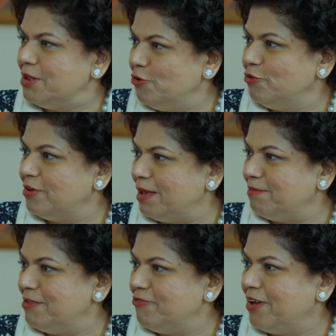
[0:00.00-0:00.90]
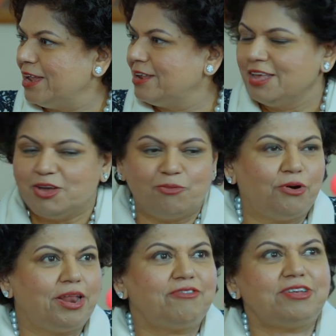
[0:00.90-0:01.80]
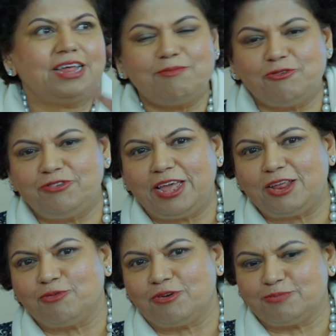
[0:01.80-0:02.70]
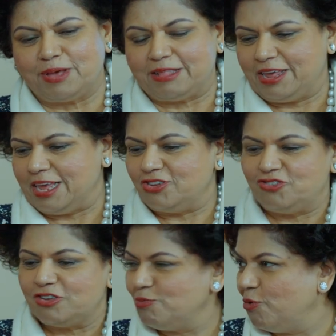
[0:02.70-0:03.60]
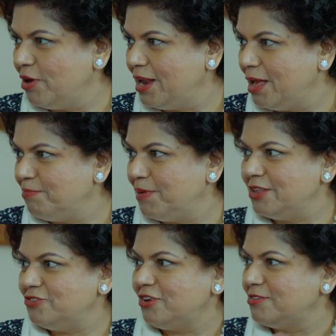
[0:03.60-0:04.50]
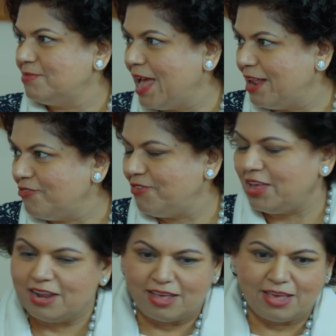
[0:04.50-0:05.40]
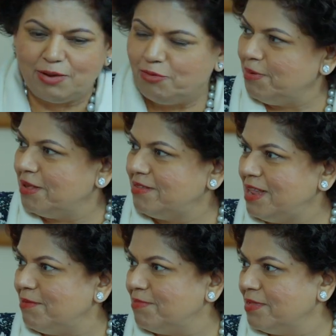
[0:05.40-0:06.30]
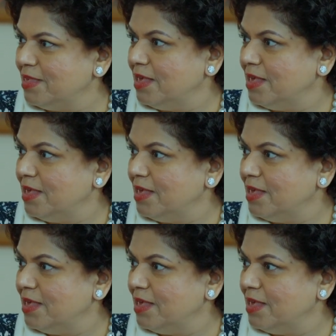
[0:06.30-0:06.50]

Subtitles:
in no time. In fact, whatever time of day it was, whether he had just woken up and just had a feed, he would be asleep.